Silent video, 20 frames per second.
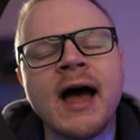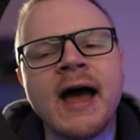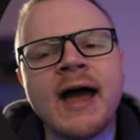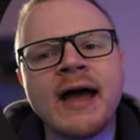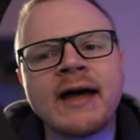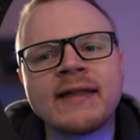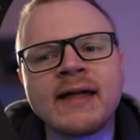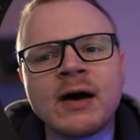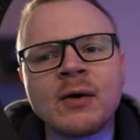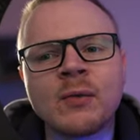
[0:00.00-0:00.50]

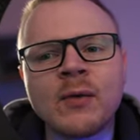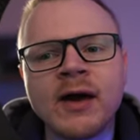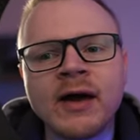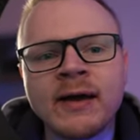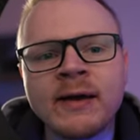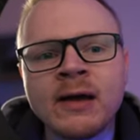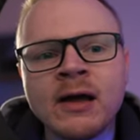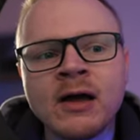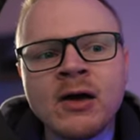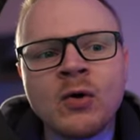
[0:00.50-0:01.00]
And that
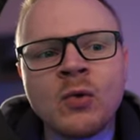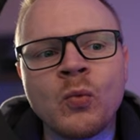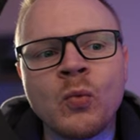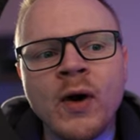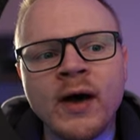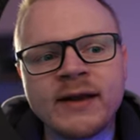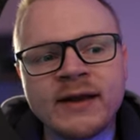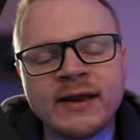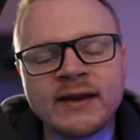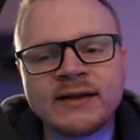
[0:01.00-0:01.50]
way,
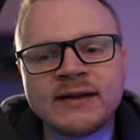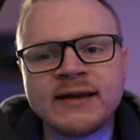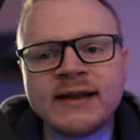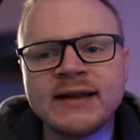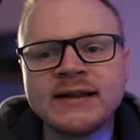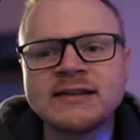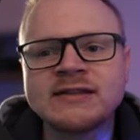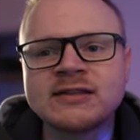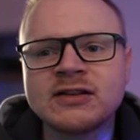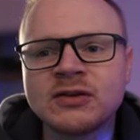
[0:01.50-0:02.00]
when it
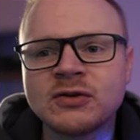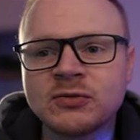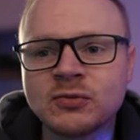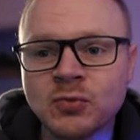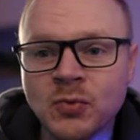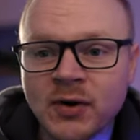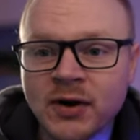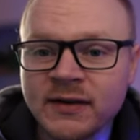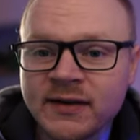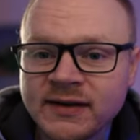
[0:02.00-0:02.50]
needs to
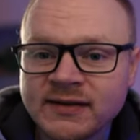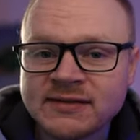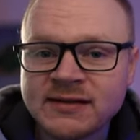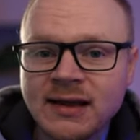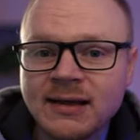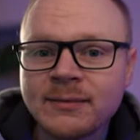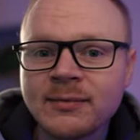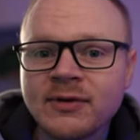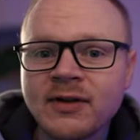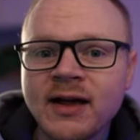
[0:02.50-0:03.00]
really
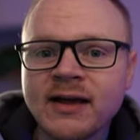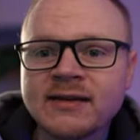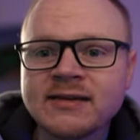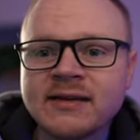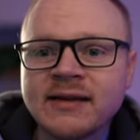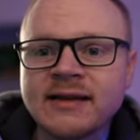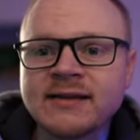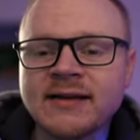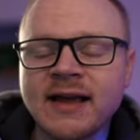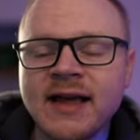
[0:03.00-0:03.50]
stabilize
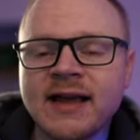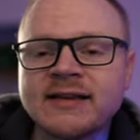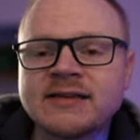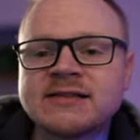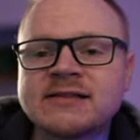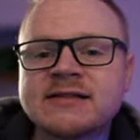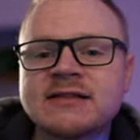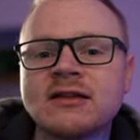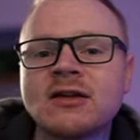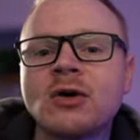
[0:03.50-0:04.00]
things, it
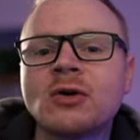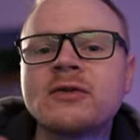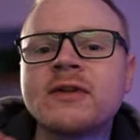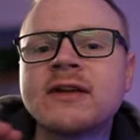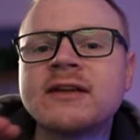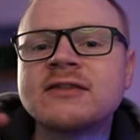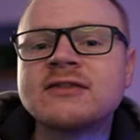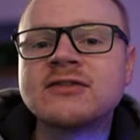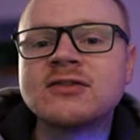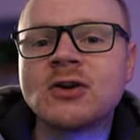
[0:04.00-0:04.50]

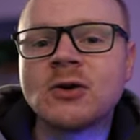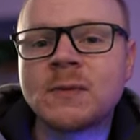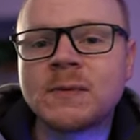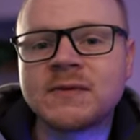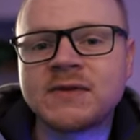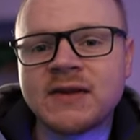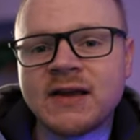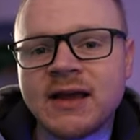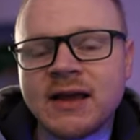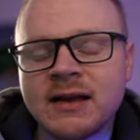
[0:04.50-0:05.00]
slowly
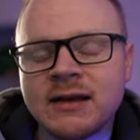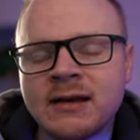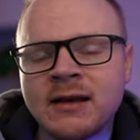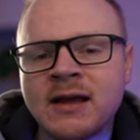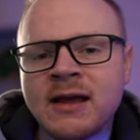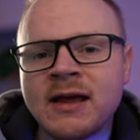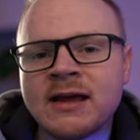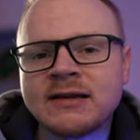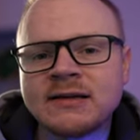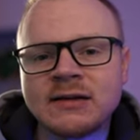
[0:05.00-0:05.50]
zooms in
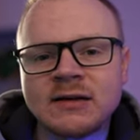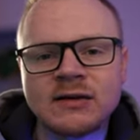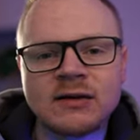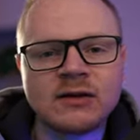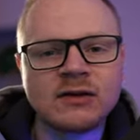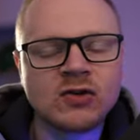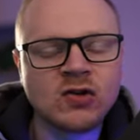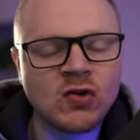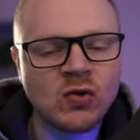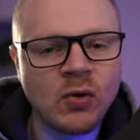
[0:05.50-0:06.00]

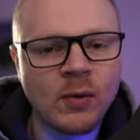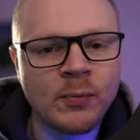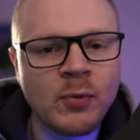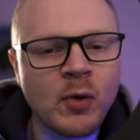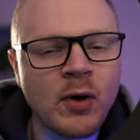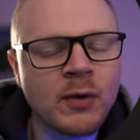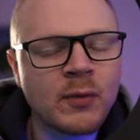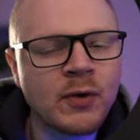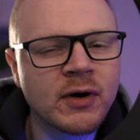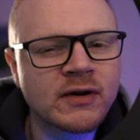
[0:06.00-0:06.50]
to a
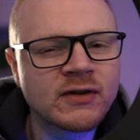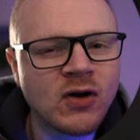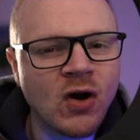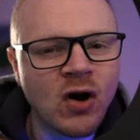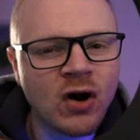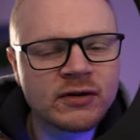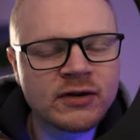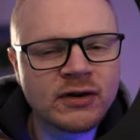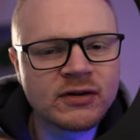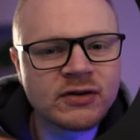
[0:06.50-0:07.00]
point where it's
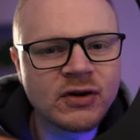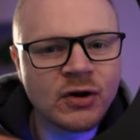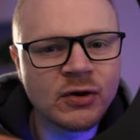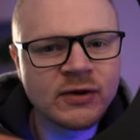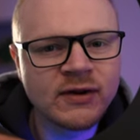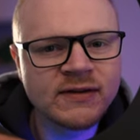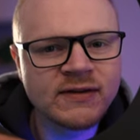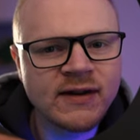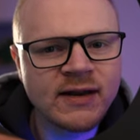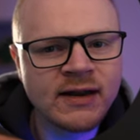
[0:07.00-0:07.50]
hard to
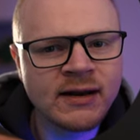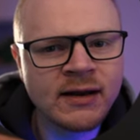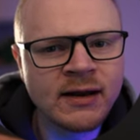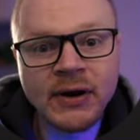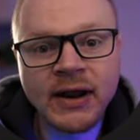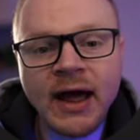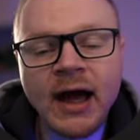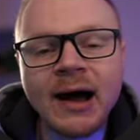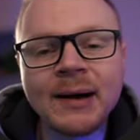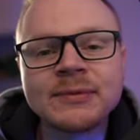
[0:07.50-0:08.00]
notice it,
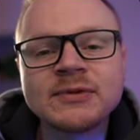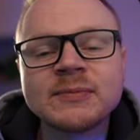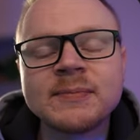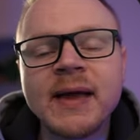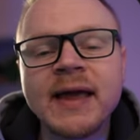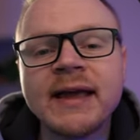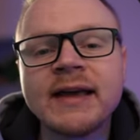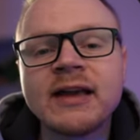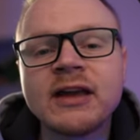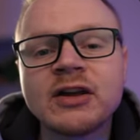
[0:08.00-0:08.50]
but it helps
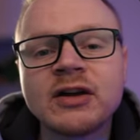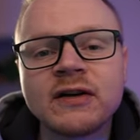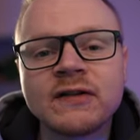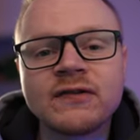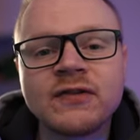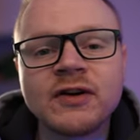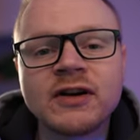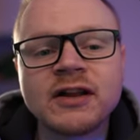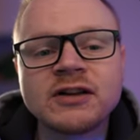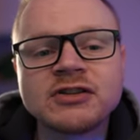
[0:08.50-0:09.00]
make your
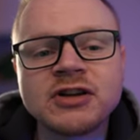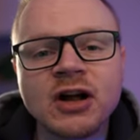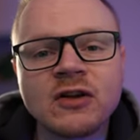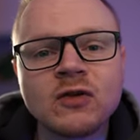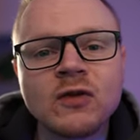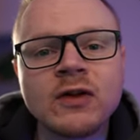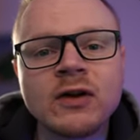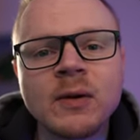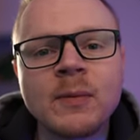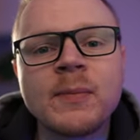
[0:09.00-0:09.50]
footage a
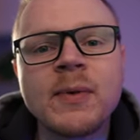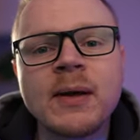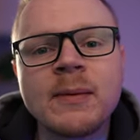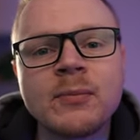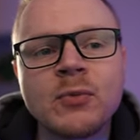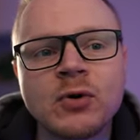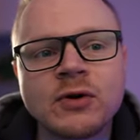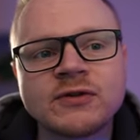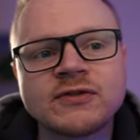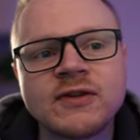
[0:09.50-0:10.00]
little bit
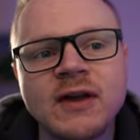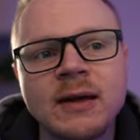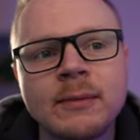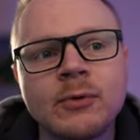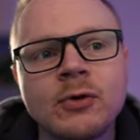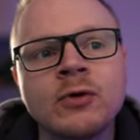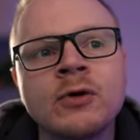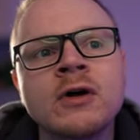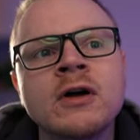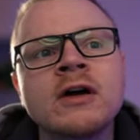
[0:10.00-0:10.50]
more
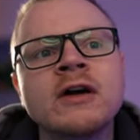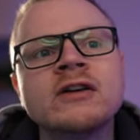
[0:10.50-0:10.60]
stable.